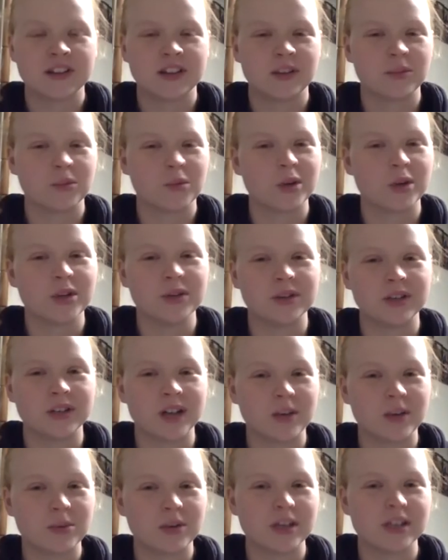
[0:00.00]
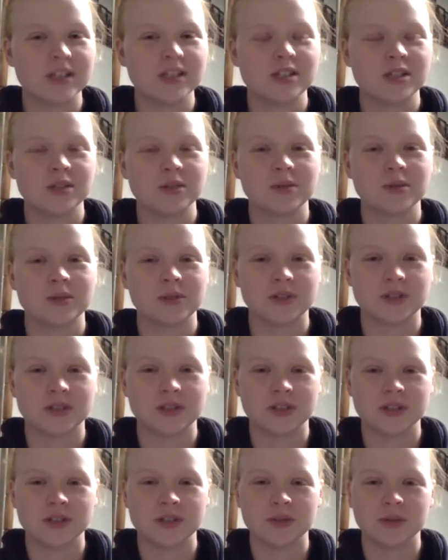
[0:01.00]
more you can upgrade to, or are
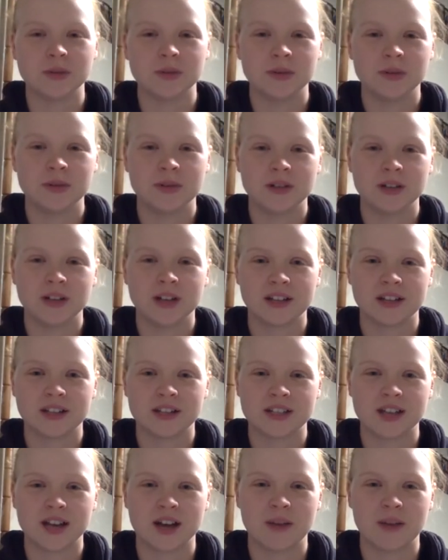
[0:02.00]
you at the top?